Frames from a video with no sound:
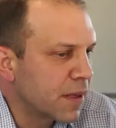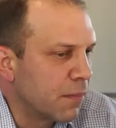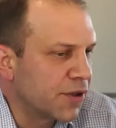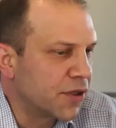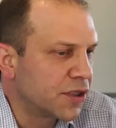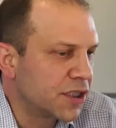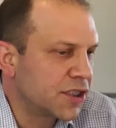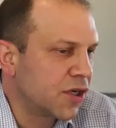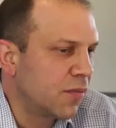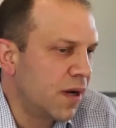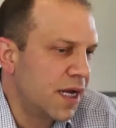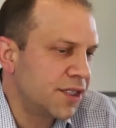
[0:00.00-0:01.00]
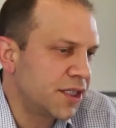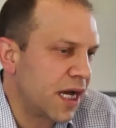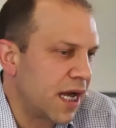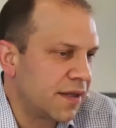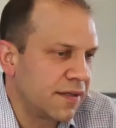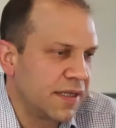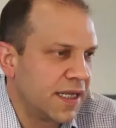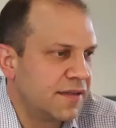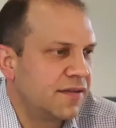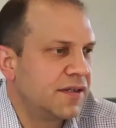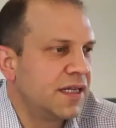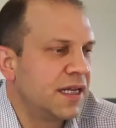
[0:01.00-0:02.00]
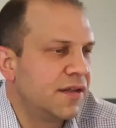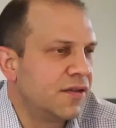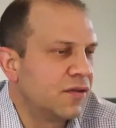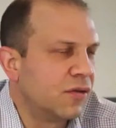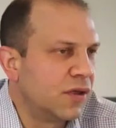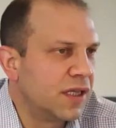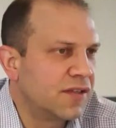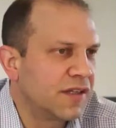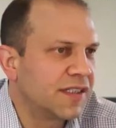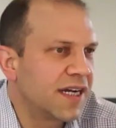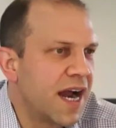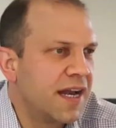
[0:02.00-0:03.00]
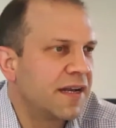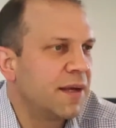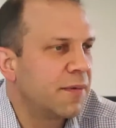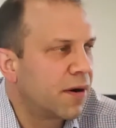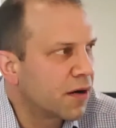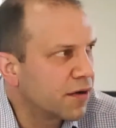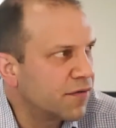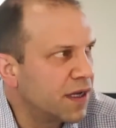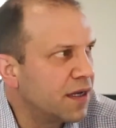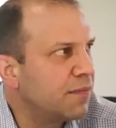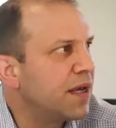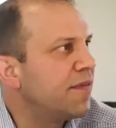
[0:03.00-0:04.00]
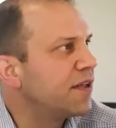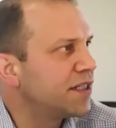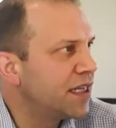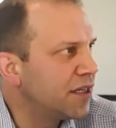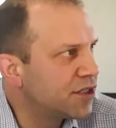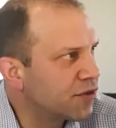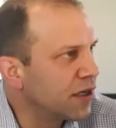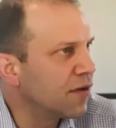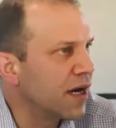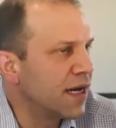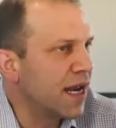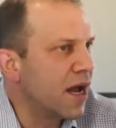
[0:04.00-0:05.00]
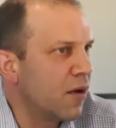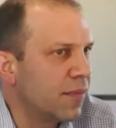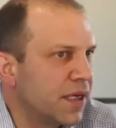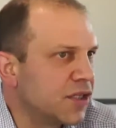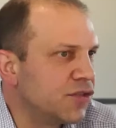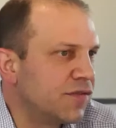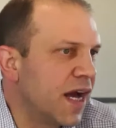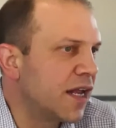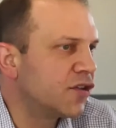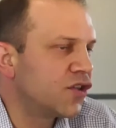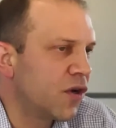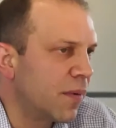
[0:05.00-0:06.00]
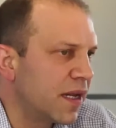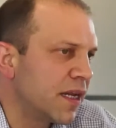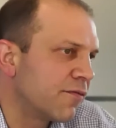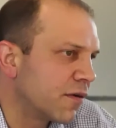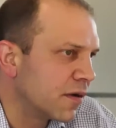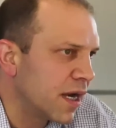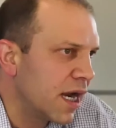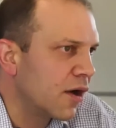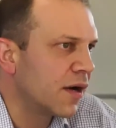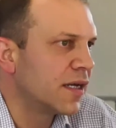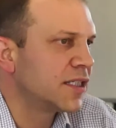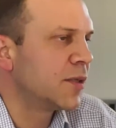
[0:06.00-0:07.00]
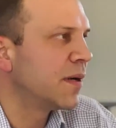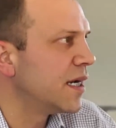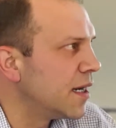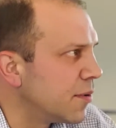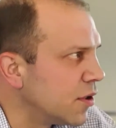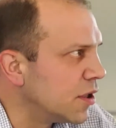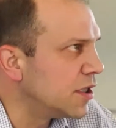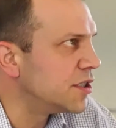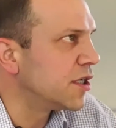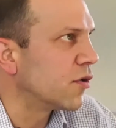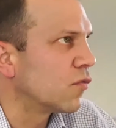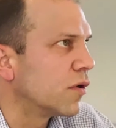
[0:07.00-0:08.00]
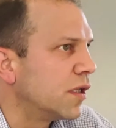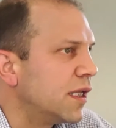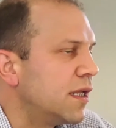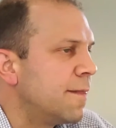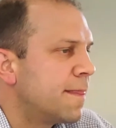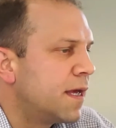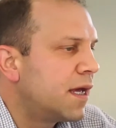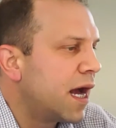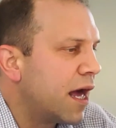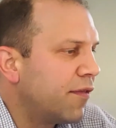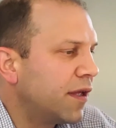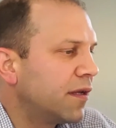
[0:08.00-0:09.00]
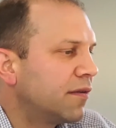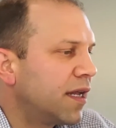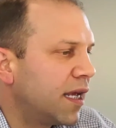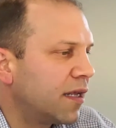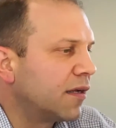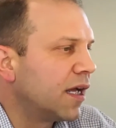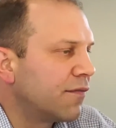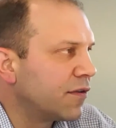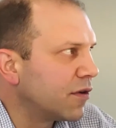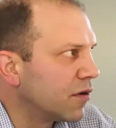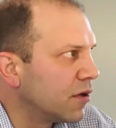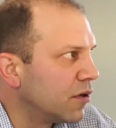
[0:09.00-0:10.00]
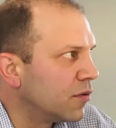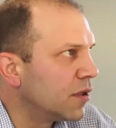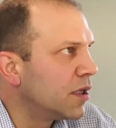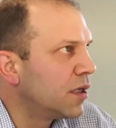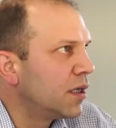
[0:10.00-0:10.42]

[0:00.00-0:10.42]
but there's just so much that it's exciting to be a part of it, be in this industry right now because you've got so many different areas, so many neighborhoods that are really, I think, taking a life of their own.